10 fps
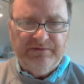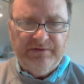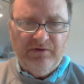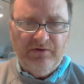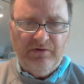They're
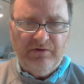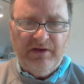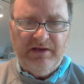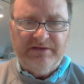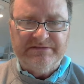not
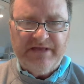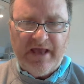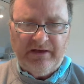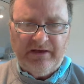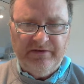
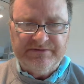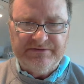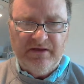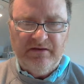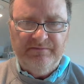exactly the
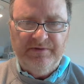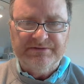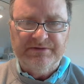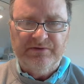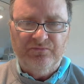same as
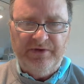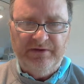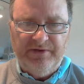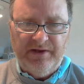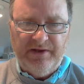a
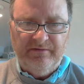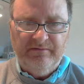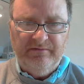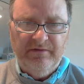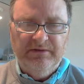real
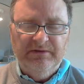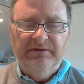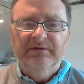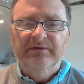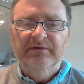nail.
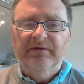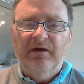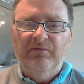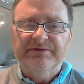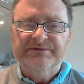I
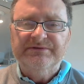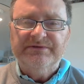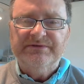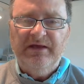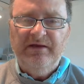would
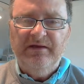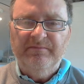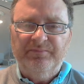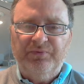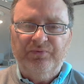say
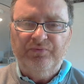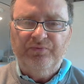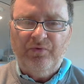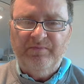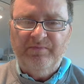
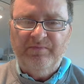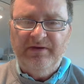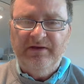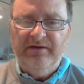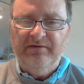
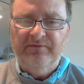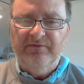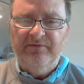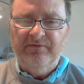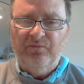probably
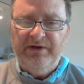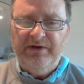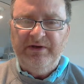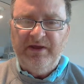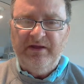a
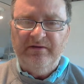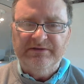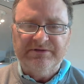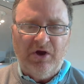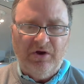real nail
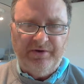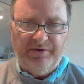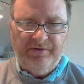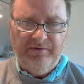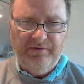is
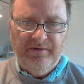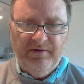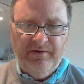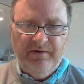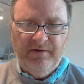harder.
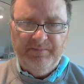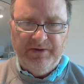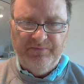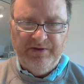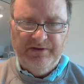I mean, a
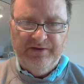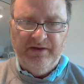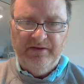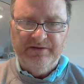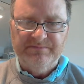real
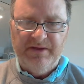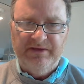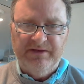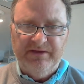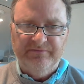nail is made
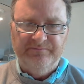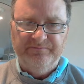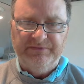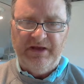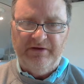out of
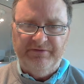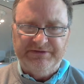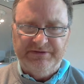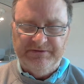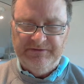
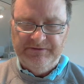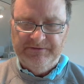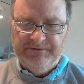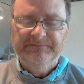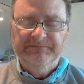keratin.
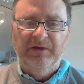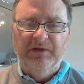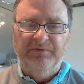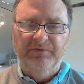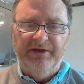A
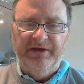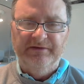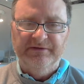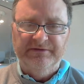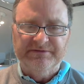real
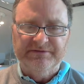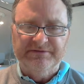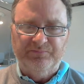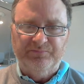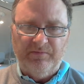nail is
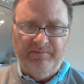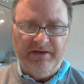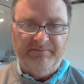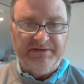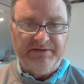probably
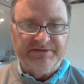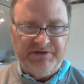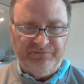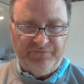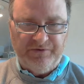a bit
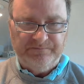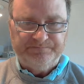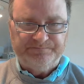stiffer